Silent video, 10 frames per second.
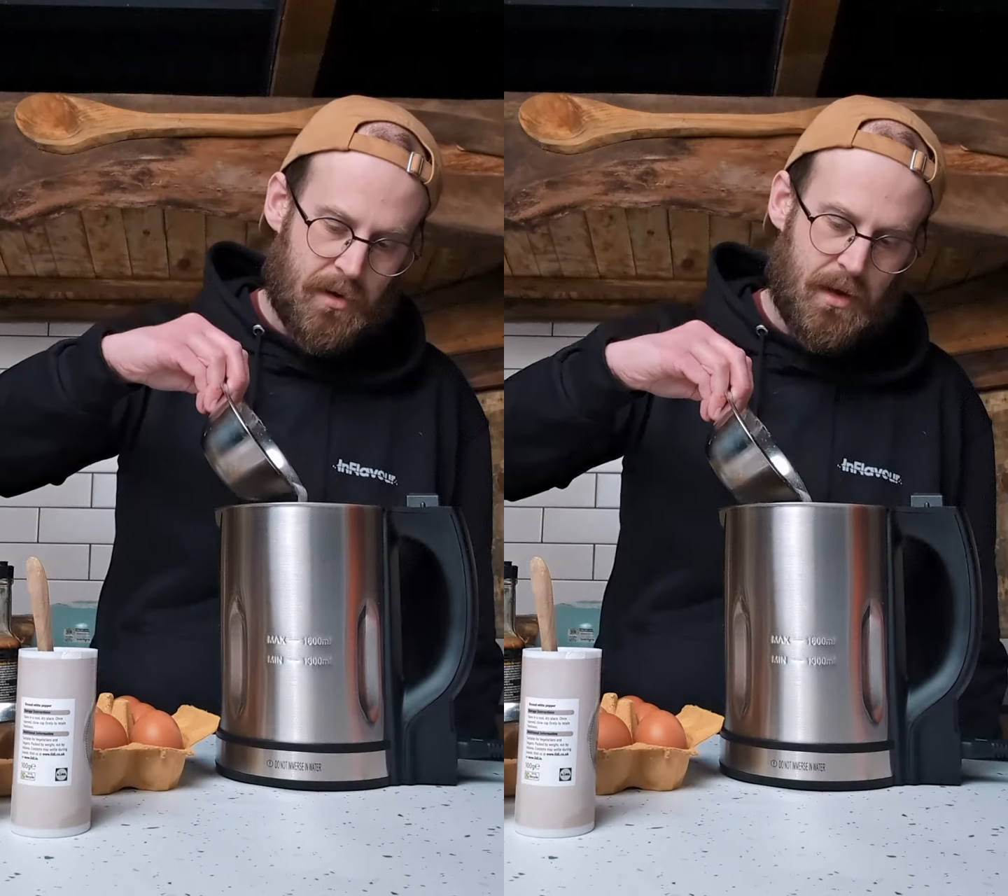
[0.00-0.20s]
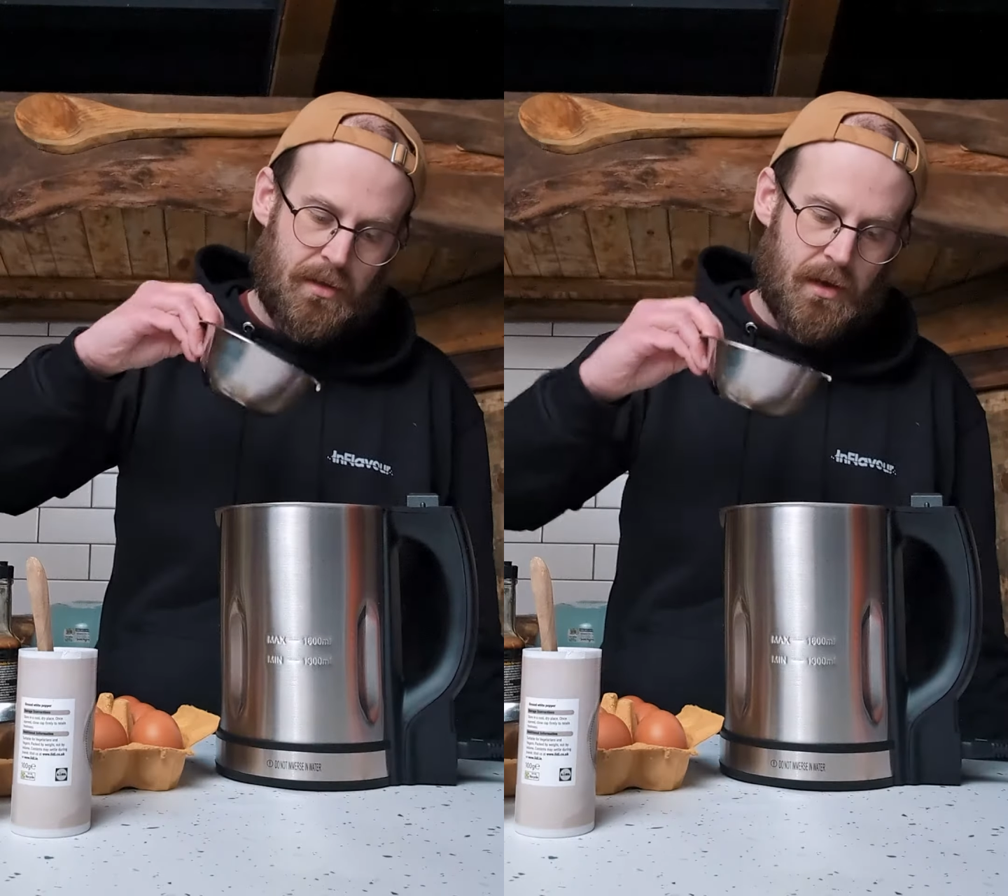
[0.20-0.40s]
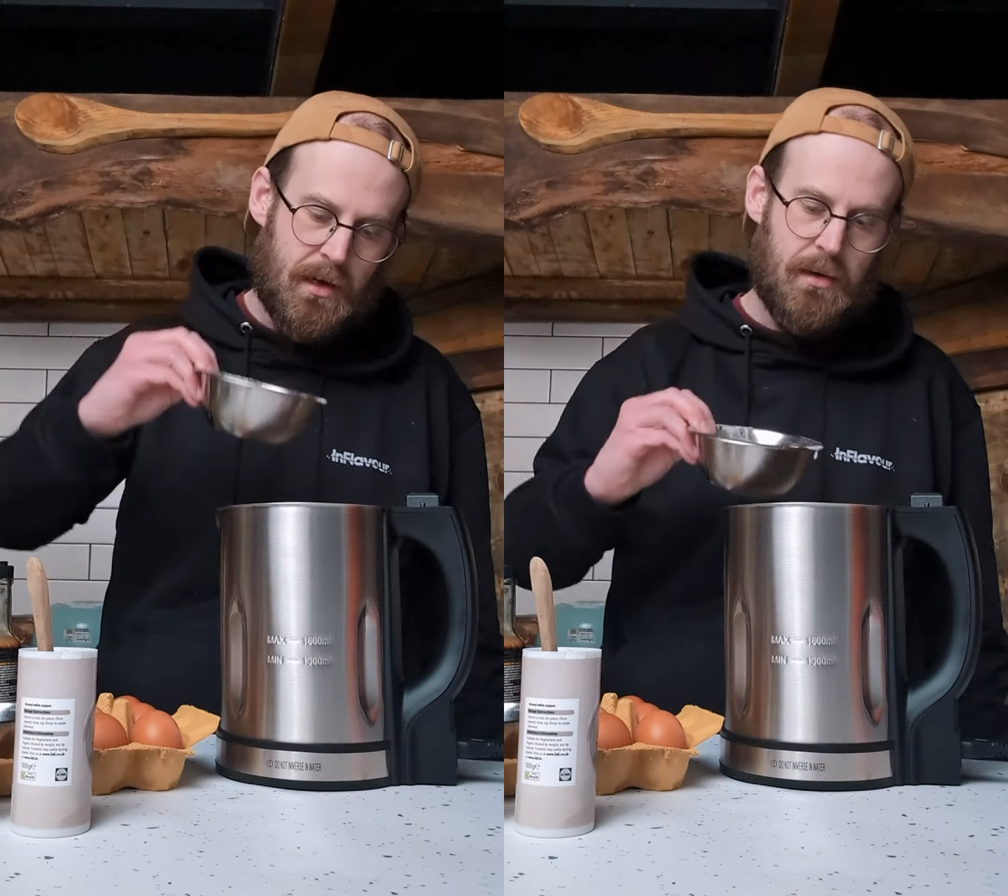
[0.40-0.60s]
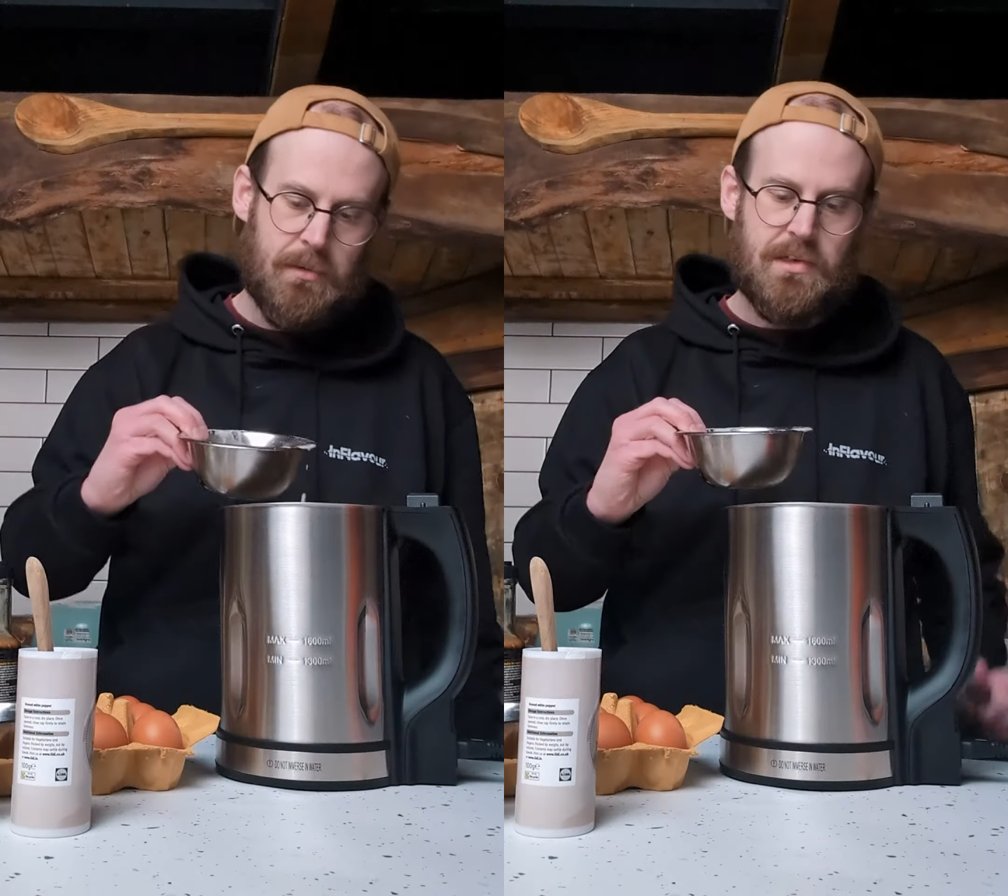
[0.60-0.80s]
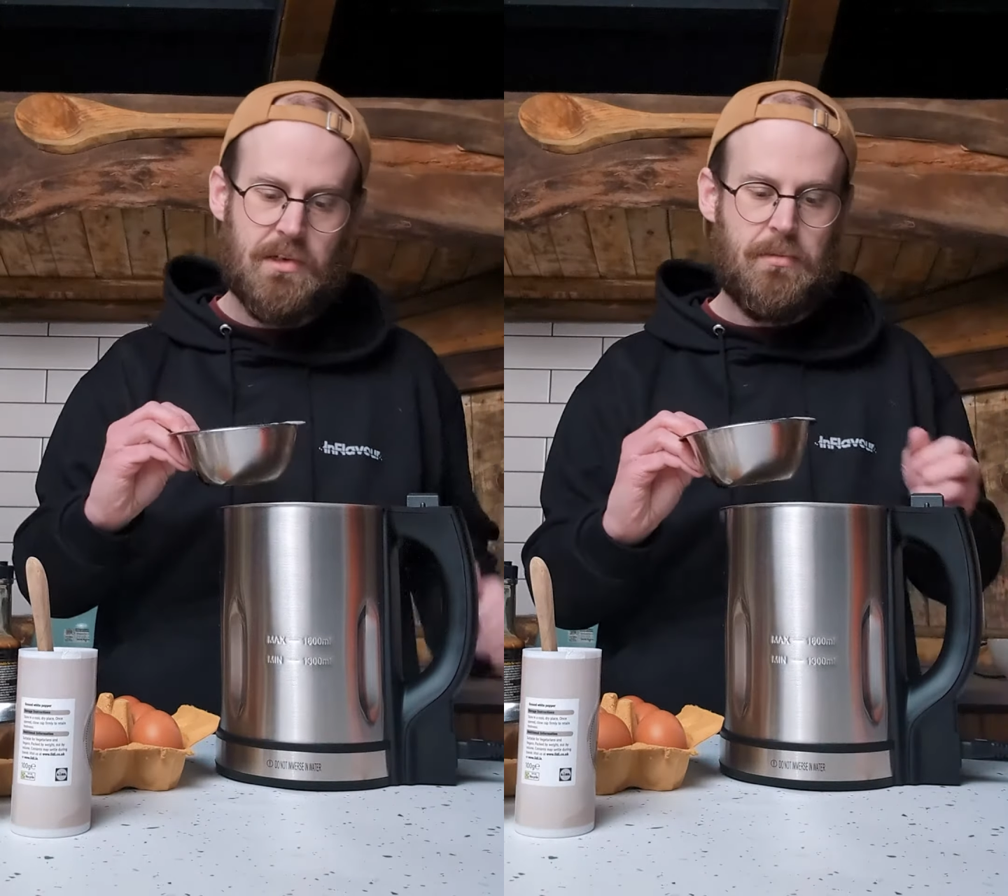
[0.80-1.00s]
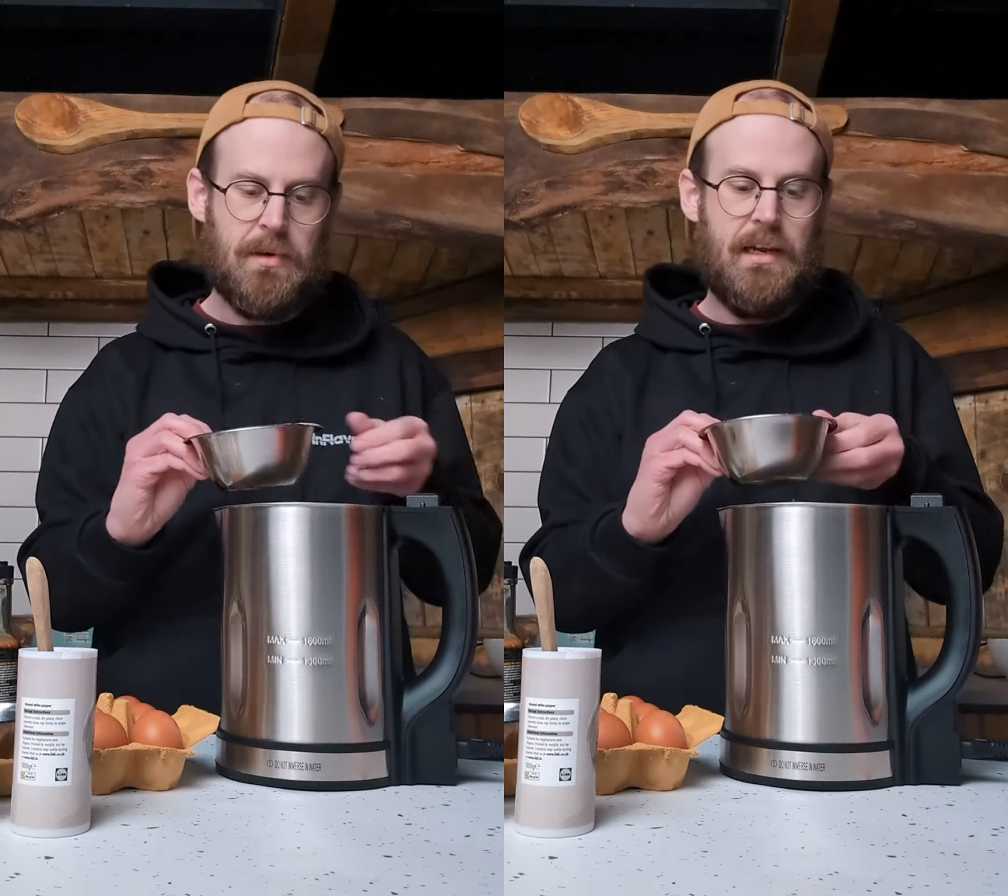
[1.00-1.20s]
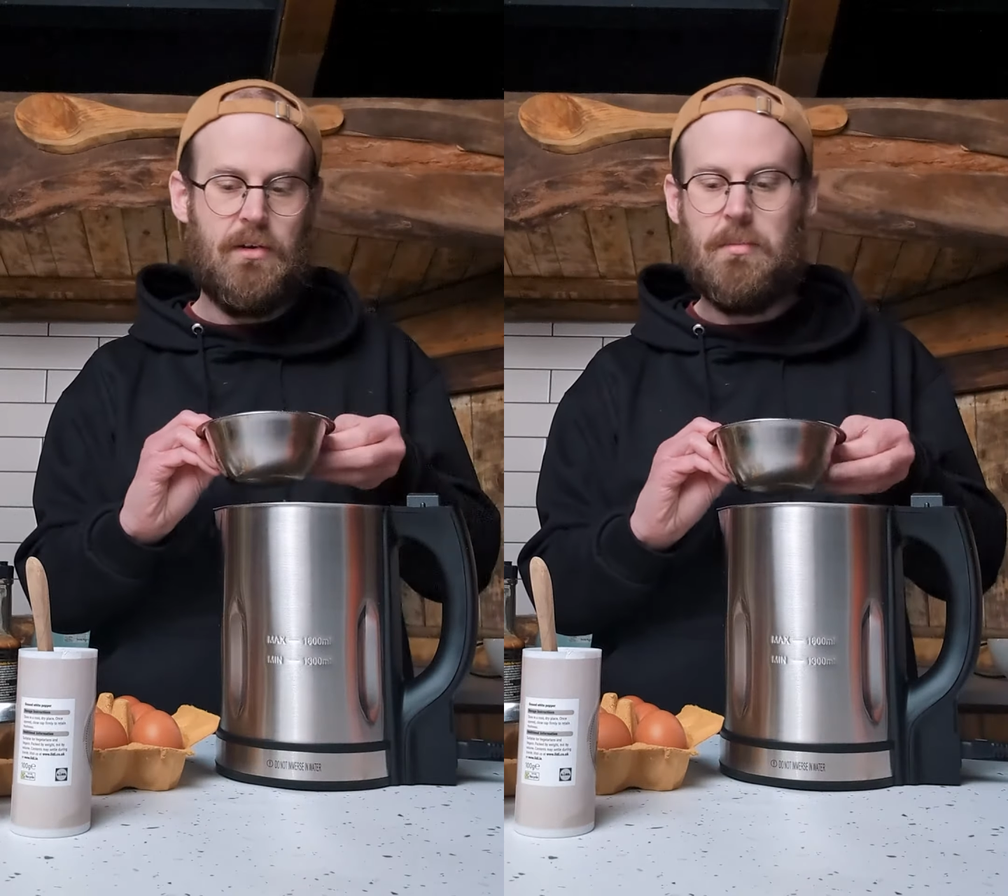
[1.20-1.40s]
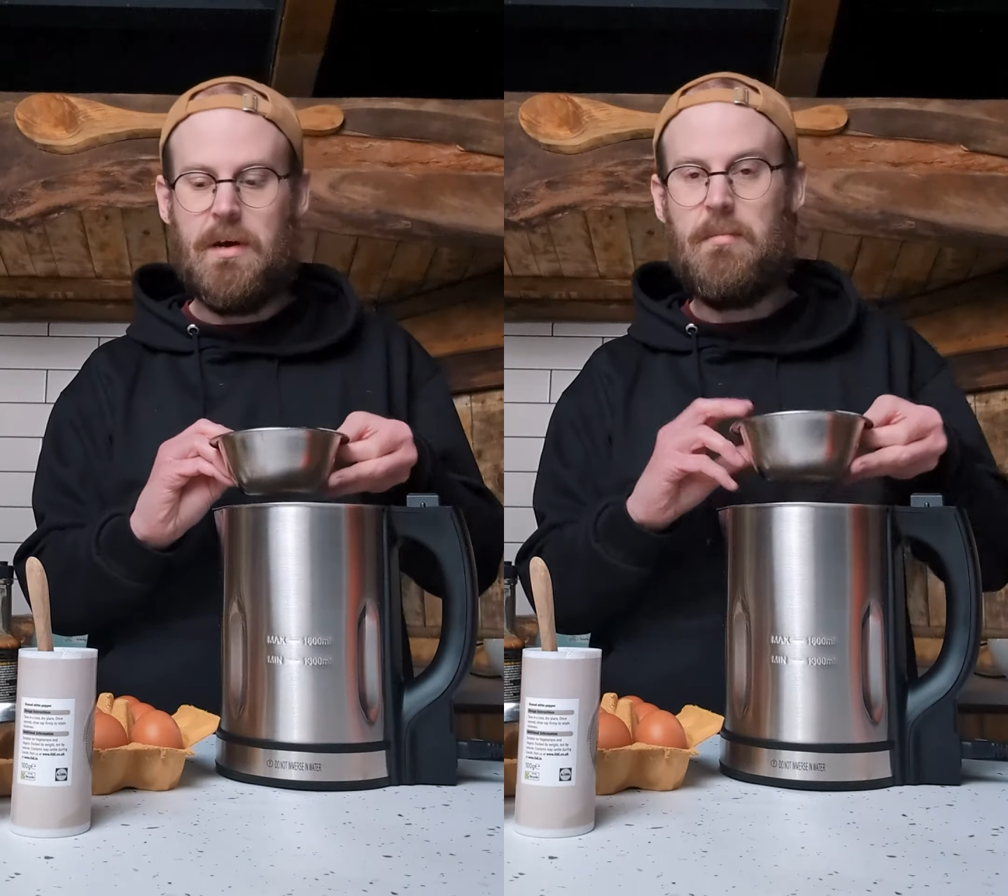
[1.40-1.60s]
thicken up the soup a little bit.